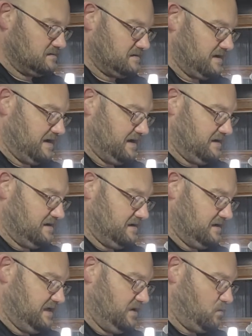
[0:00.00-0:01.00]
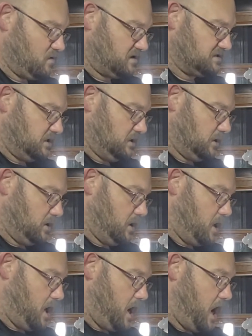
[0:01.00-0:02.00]
and he works a
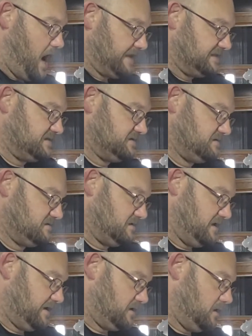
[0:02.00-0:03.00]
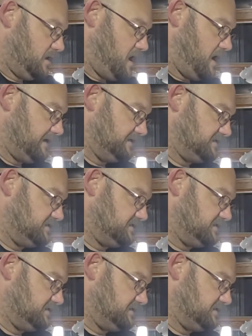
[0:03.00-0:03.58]
lot, like a lot. It's